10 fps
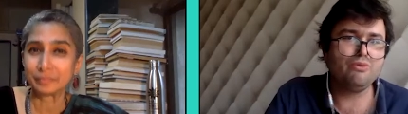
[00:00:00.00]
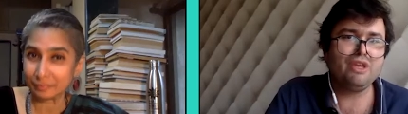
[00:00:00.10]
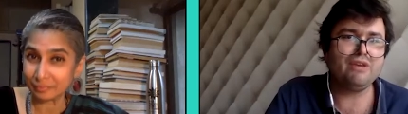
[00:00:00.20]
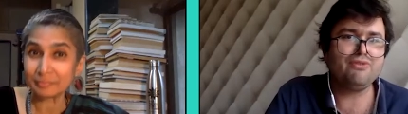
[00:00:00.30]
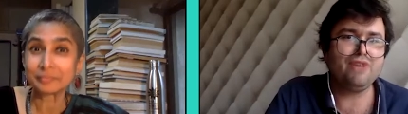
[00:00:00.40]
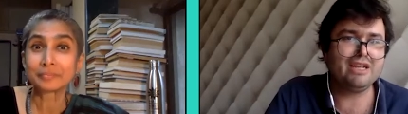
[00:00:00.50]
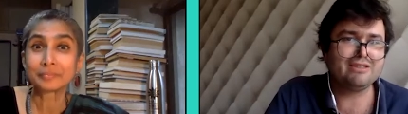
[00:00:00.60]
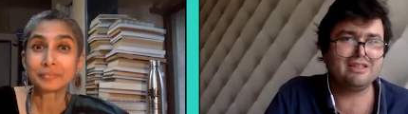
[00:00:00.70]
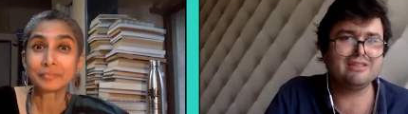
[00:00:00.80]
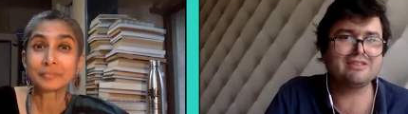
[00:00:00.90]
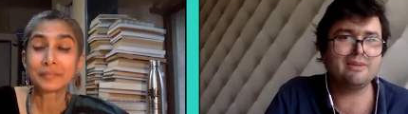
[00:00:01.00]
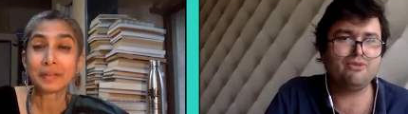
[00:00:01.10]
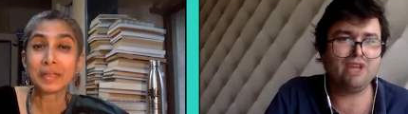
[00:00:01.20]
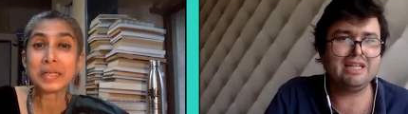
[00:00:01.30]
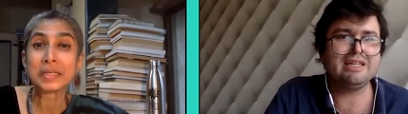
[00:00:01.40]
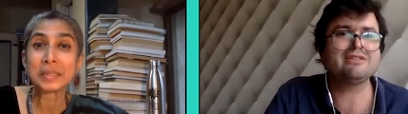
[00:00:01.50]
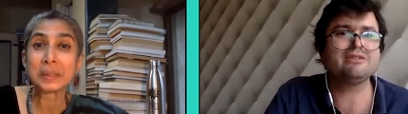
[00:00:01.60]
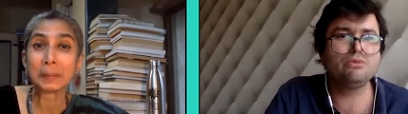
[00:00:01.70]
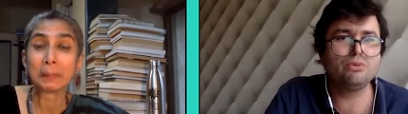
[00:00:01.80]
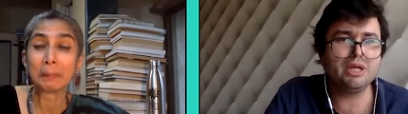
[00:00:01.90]
Speaker 1: VFX. It's something that
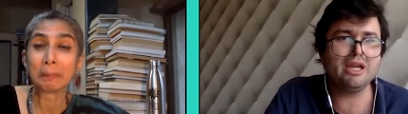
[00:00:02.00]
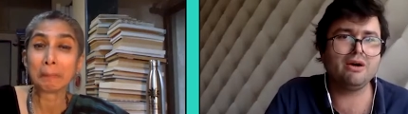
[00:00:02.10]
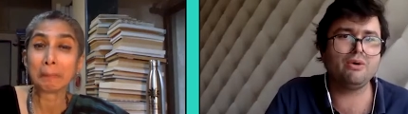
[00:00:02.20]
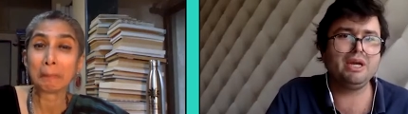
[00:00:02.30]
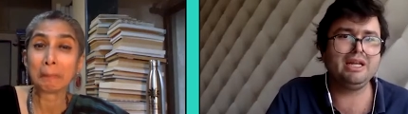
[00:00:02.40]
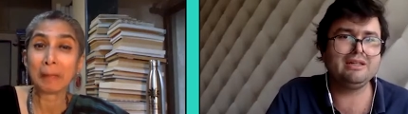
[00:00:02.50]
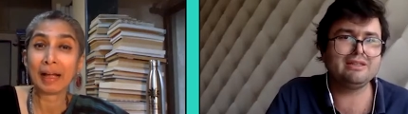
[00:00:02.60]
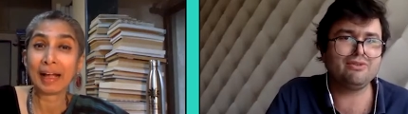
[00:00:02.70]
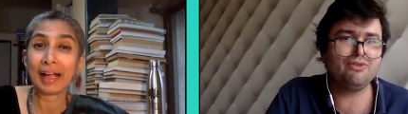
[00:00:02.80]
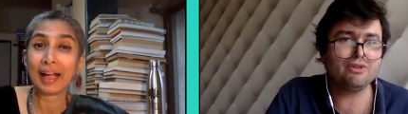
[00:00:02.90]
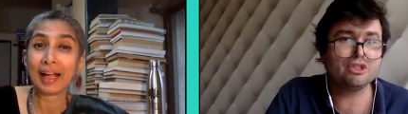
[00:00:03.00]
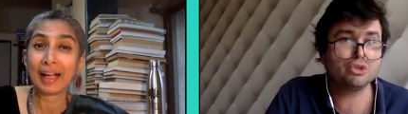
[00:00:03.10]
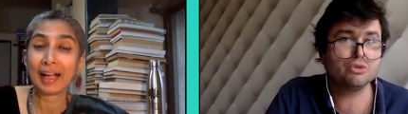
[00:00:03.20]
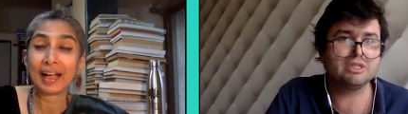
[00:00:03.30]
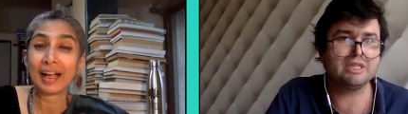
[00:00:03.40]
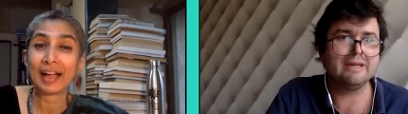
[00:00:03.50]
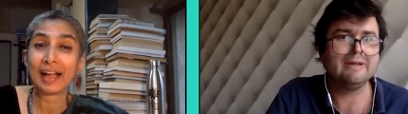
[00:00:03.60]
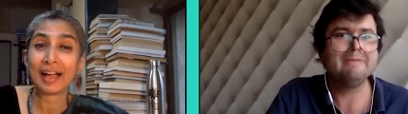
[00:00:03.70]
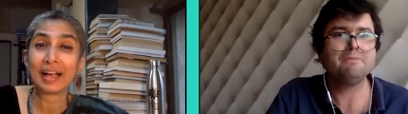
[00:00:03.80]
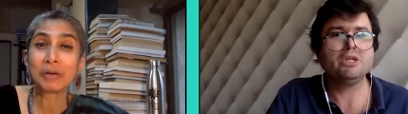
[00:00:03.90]
real in the shooting.
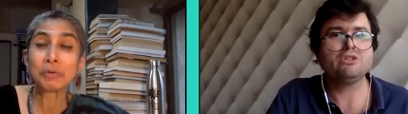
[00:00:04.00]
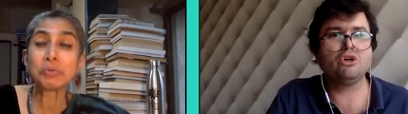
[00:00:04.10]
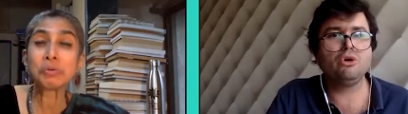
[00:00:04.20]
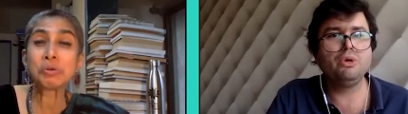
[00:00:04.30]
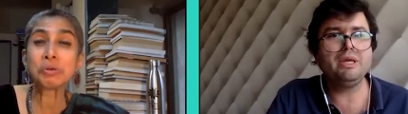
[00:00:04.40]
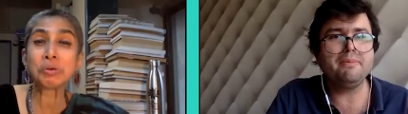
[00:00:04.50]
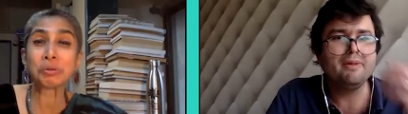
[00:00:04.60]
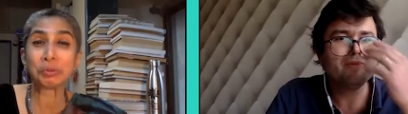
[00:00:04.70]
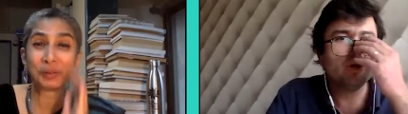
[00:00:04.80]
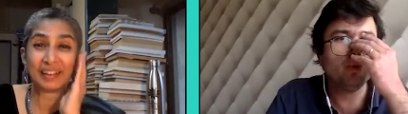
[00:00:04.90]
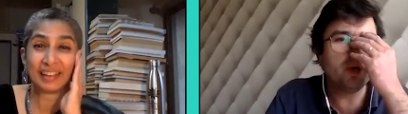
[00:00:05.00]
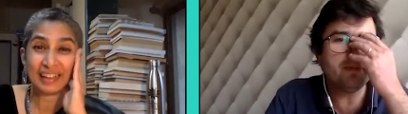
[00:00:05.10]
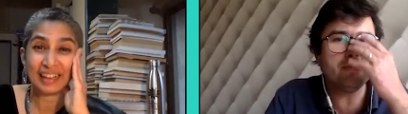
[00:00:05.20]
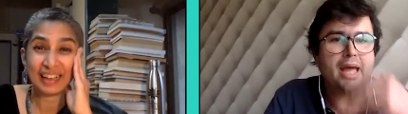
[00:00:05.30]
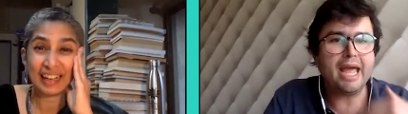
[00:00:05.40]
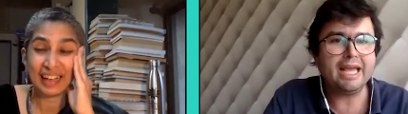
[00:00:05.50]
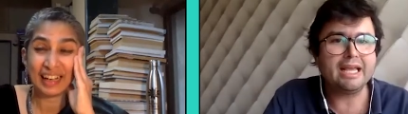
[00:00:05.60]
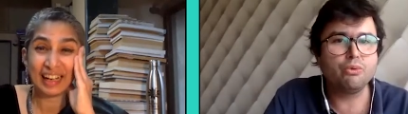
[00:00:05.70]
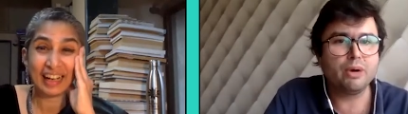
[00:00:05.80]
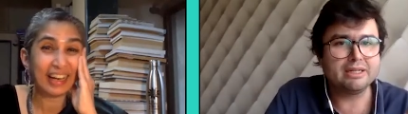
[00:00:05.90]
Ooh. So we, we make
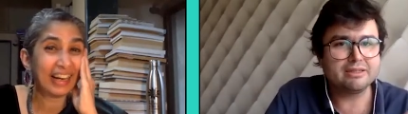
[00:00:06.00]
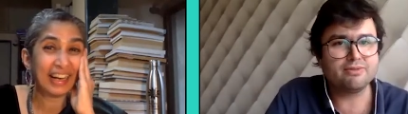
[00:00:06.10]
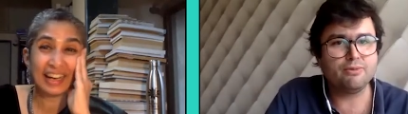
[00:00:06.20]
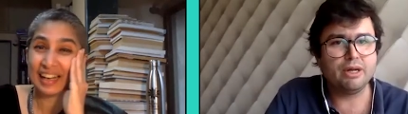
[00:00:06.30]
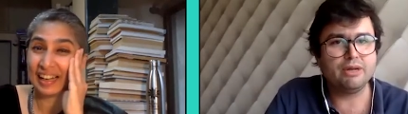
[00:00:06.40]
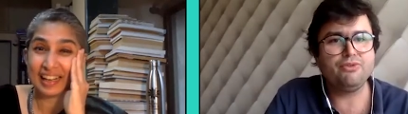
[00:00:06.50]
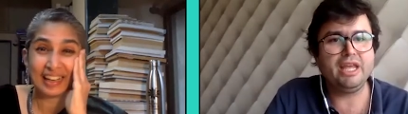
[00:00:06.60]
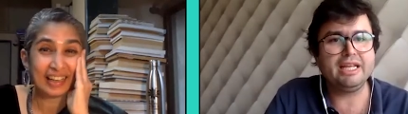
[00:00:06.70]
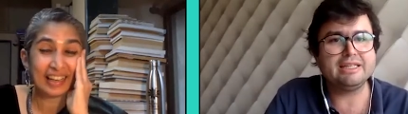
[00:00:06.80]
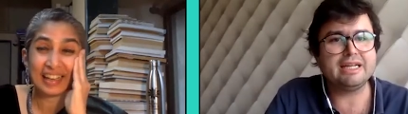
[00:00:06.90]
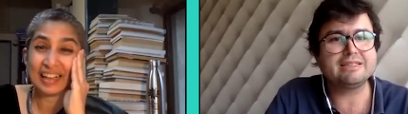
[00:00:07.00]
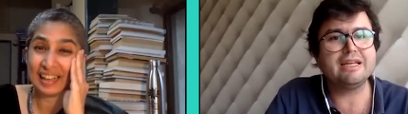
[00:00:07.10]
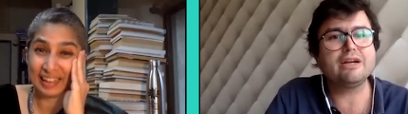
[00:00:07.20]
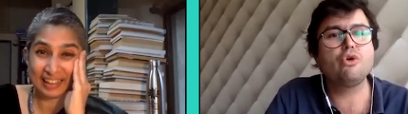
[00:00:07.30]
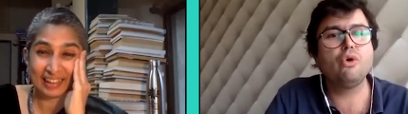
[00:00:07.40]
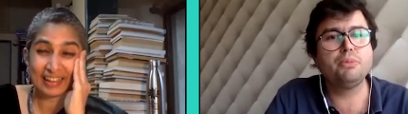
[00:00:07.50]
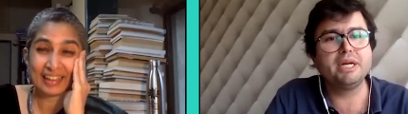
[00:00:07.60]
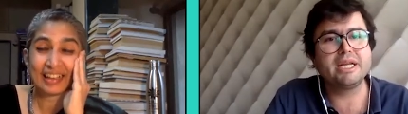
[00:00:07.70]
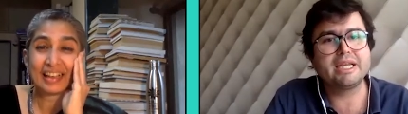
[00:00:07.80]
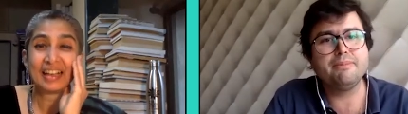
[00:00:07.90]
one, one thing that
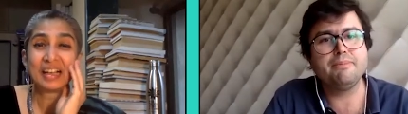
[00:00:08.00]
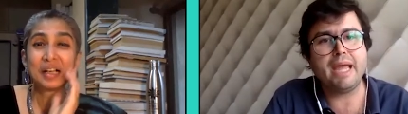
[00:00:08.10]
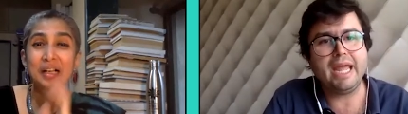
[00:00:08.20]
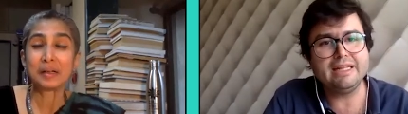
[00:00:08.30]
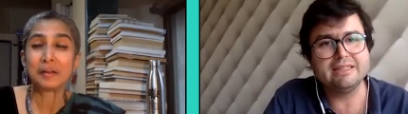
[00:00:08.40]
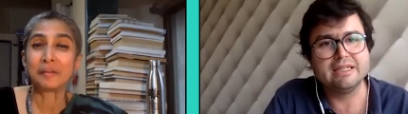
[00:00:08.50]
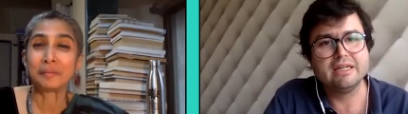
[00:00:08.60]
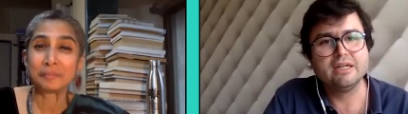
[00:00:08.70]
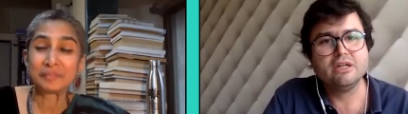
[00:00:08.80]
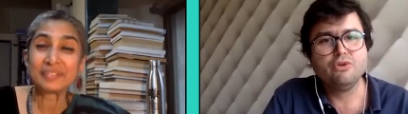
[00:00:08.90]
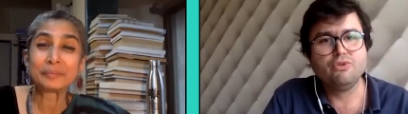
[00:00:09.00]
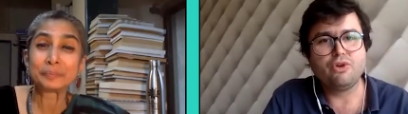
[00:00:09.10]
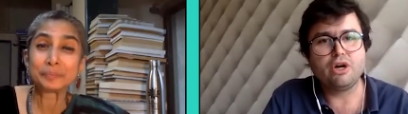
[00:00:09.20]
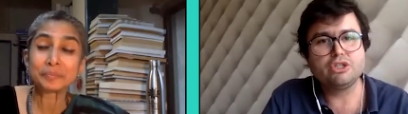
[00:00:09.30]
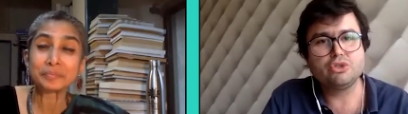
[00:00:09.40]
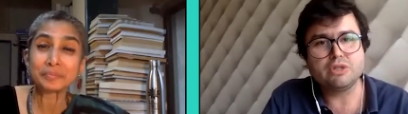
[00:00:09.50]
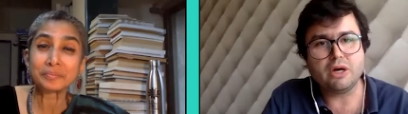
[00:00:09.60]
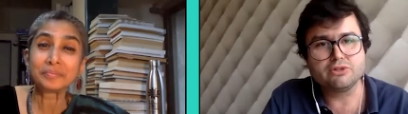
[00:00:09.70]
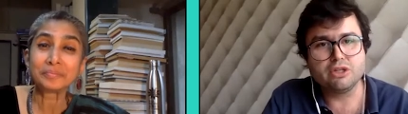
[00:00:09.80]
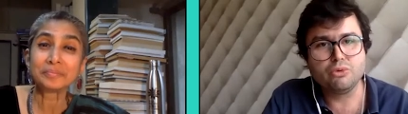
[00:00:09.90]
Kubrick made for
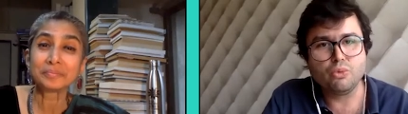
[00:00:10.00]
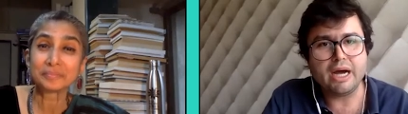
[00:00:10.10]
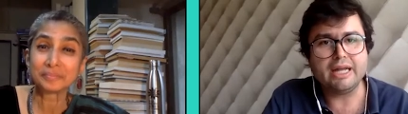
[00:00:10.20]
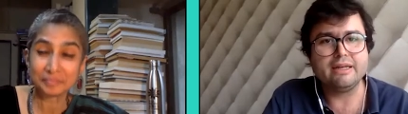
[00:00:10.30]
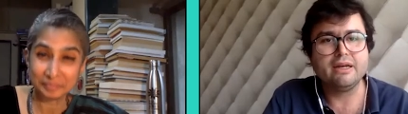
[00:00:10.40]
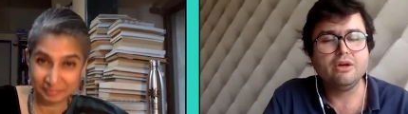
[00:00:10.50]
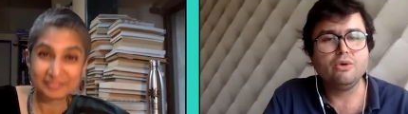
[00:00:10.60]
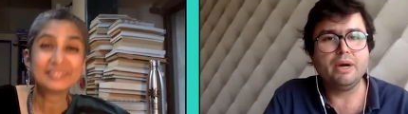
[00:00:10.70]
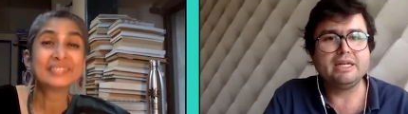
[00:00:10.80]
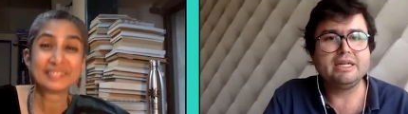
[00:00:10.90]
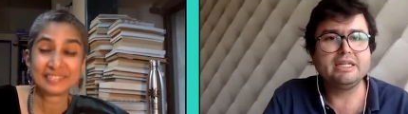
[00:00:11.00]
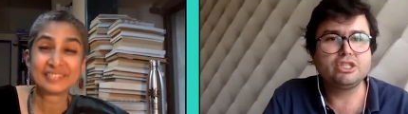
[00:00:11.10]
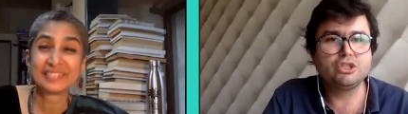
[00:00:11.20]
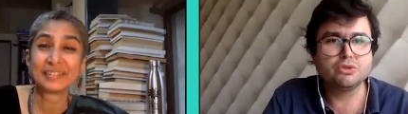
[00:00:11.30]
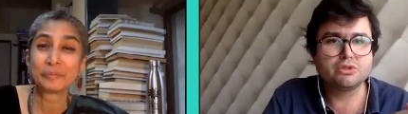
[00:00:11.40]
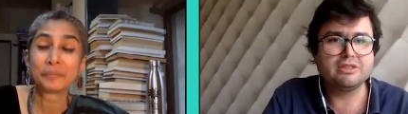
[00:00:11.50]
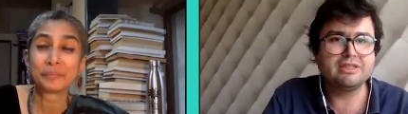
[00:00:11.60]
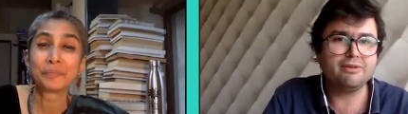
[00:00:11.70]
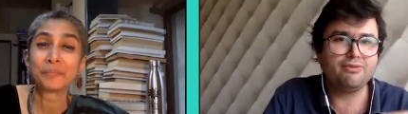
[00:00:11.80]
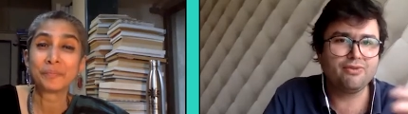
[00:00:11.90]
2001 when he shoot
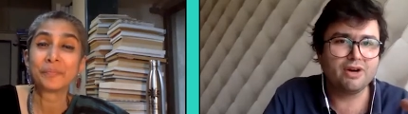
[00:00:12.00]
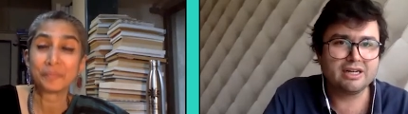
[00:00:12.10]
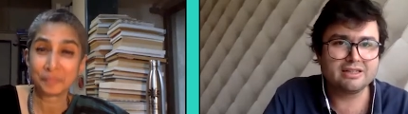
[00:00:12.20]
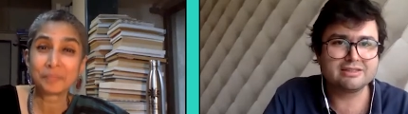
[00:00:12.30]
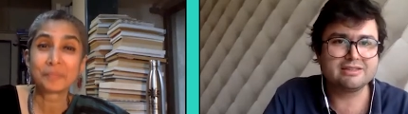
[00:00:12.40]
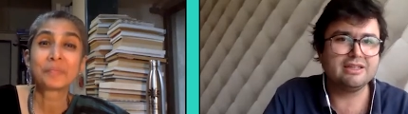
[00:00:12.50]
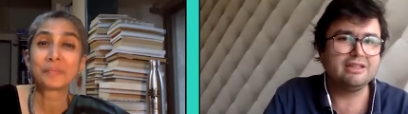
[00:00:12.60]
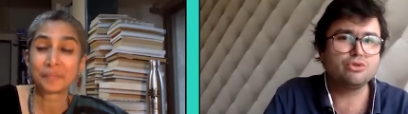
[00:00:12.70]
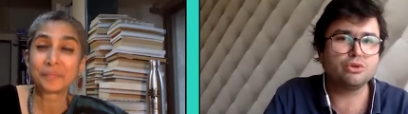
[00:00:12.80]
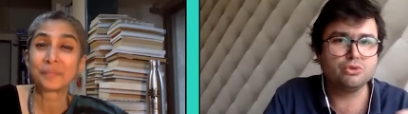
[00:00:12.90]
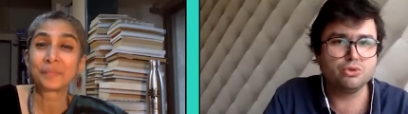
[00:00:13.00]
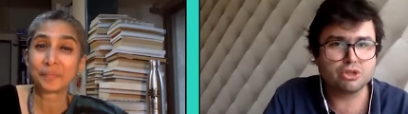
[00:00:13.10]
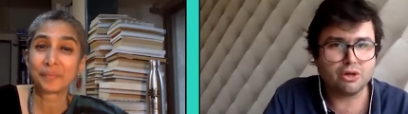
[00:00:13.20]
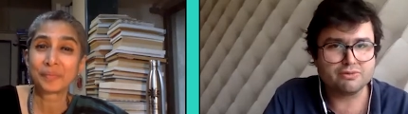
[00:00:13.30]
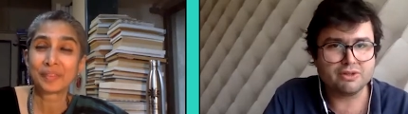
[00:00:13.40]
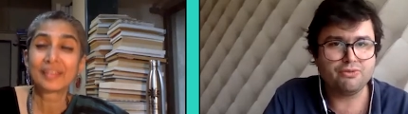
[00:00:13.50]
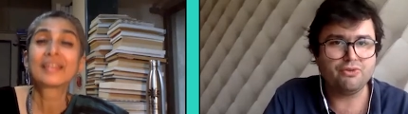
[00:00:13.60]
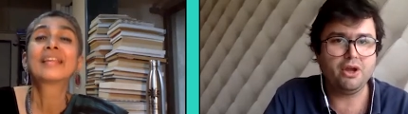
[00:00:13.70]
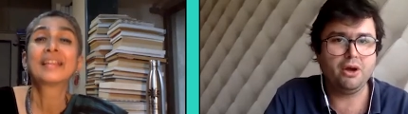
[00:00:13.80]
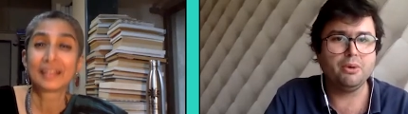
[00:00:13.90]
the first uh, introduction of the
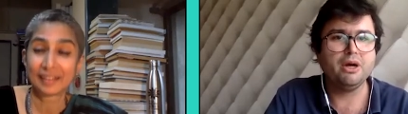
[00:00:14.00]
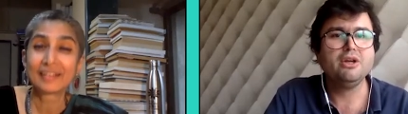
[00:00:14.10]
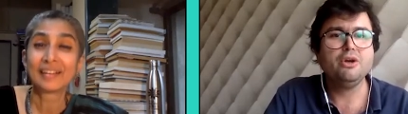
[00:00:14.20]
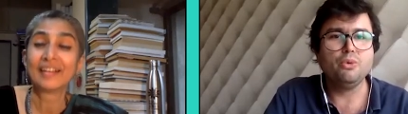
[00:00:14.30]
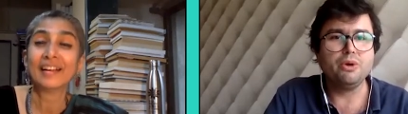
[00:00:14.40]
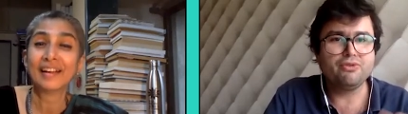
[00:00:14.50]
film with